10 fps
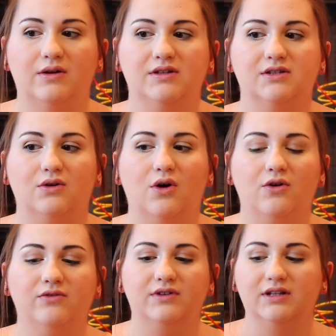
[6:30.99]
So
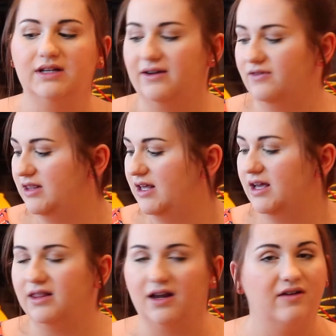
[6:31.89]
hopefully
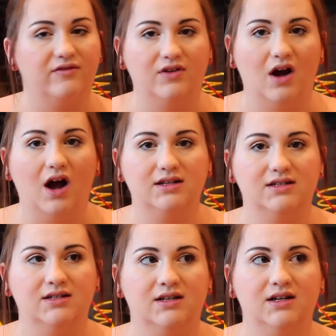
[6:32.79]
everything that I've
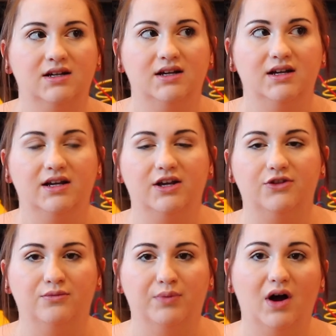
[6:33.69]
gotten,
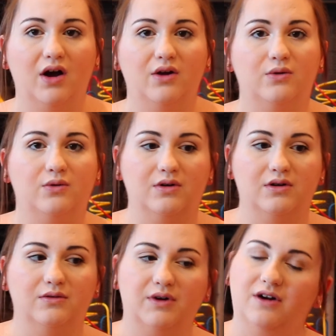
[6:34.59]
either bought
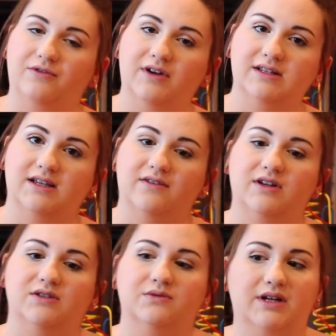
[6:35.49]
or what our friend's given
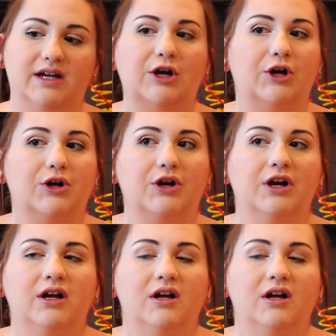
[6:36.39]
us, will get her